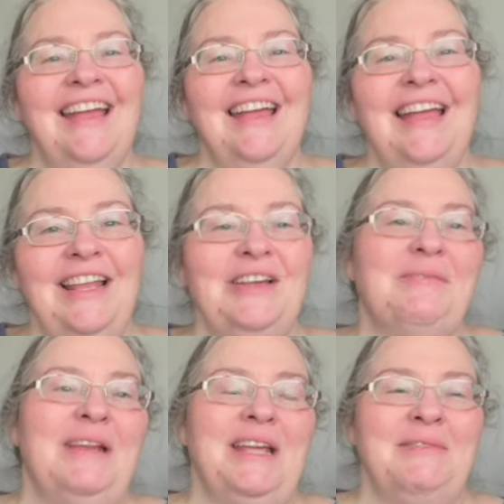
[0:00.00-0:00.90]

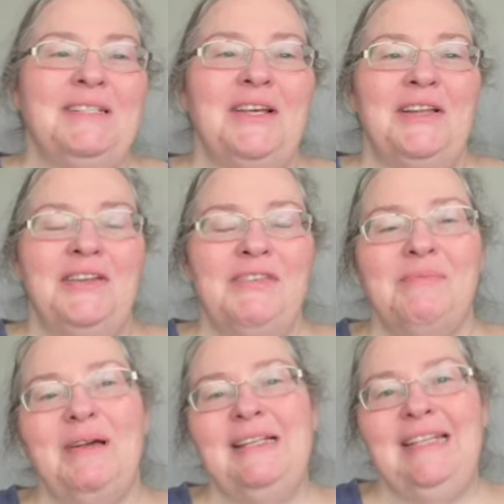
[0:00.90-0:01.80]
my name is Holly
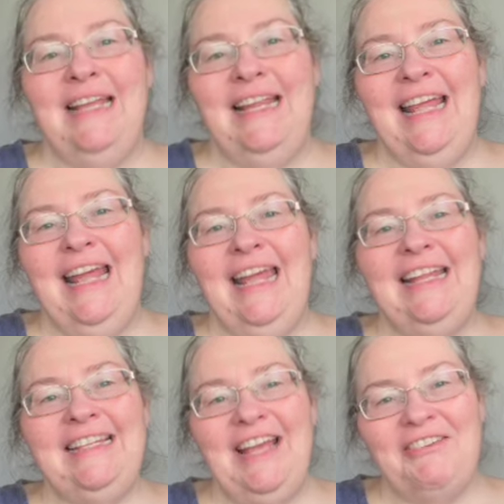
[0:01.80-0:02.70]
from My Daily
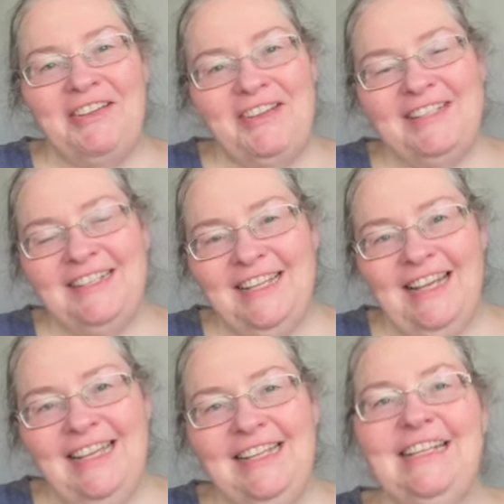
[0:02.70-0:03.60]
HAED. How are you
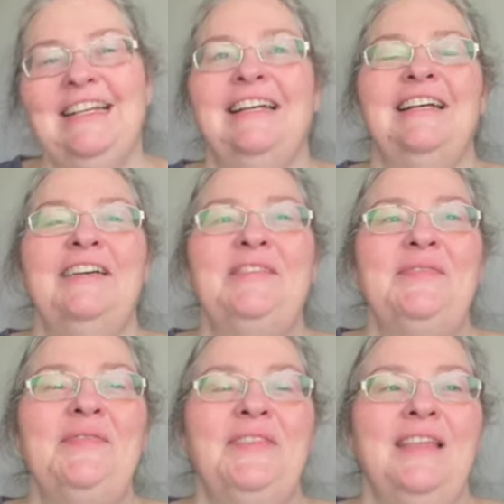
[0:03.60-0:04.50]
today?
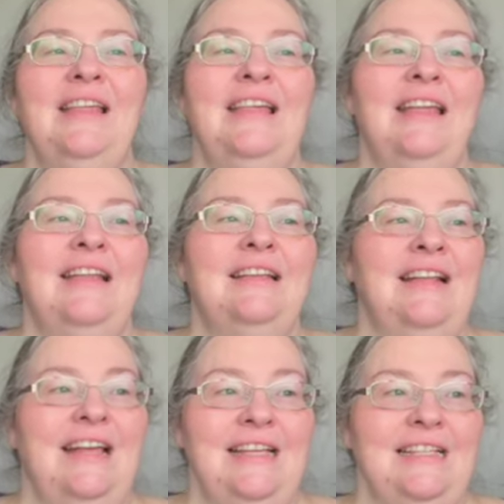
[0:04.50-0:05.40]

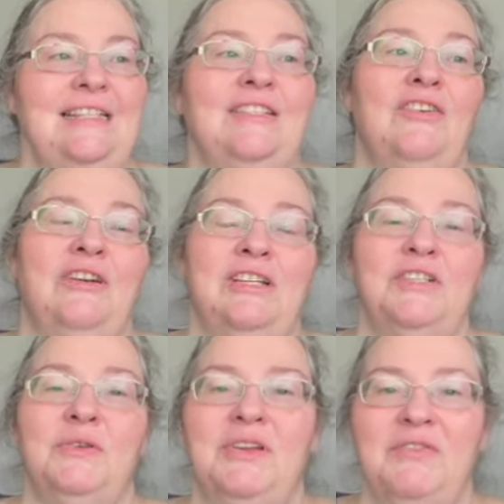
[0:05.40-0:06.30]
Today is
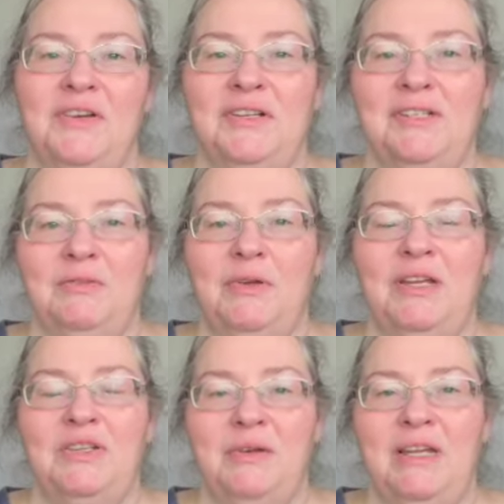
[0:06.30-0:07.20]
August 21st,
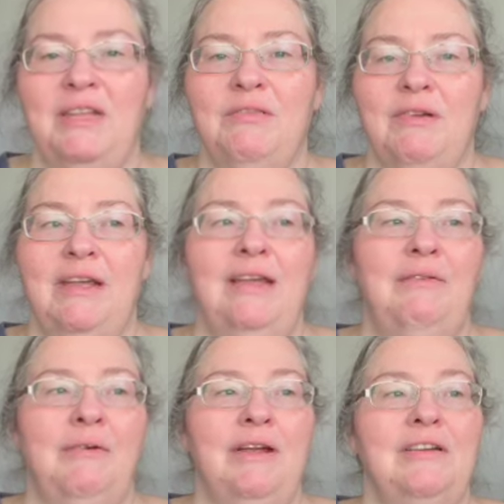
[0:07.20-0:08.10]

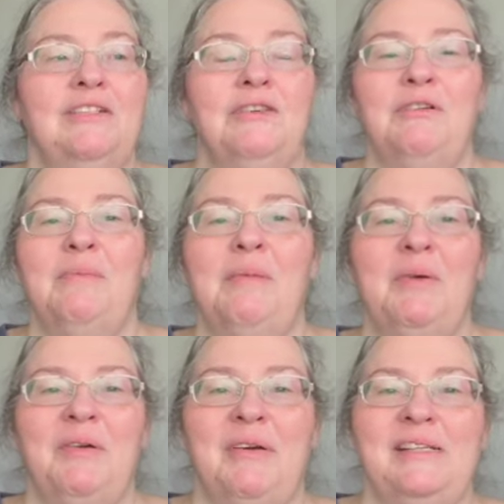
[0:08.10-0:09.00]
2023. We're here to talk about
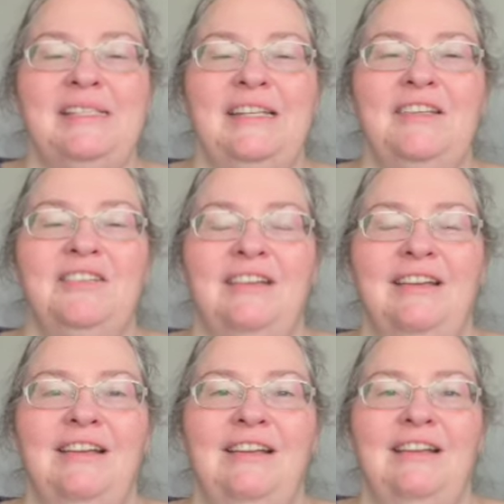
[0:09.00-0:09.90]
my cross stitch,
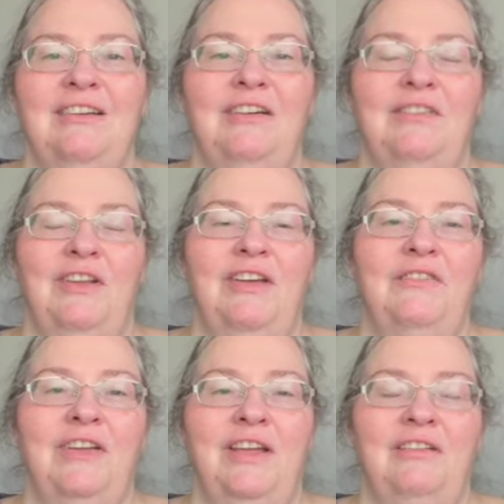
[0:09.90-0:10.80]
and I have a
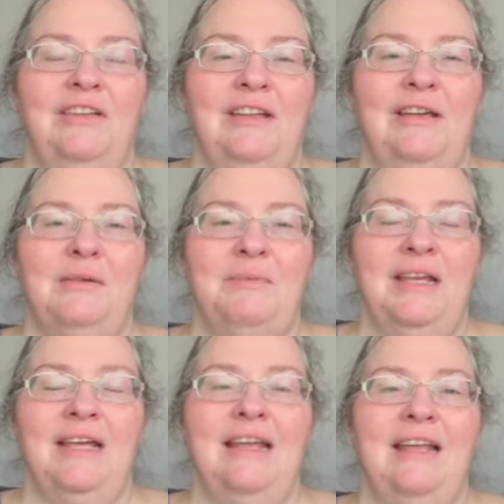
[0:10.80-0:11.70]
life
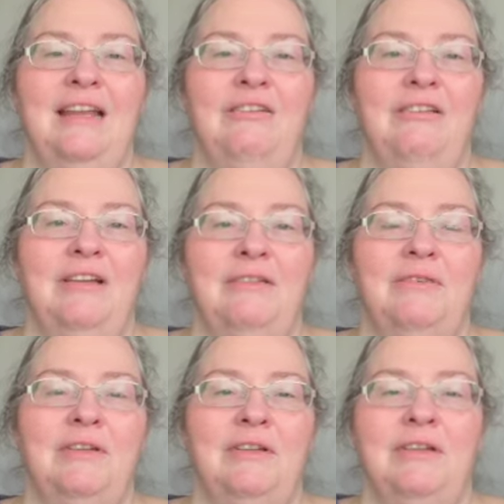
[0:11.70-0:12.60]
update, and I'll have
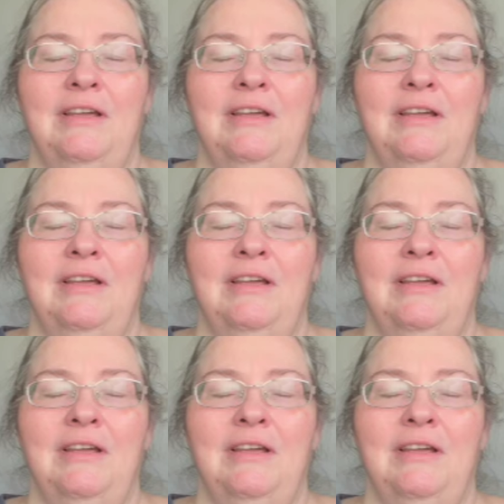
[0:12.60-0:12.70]
a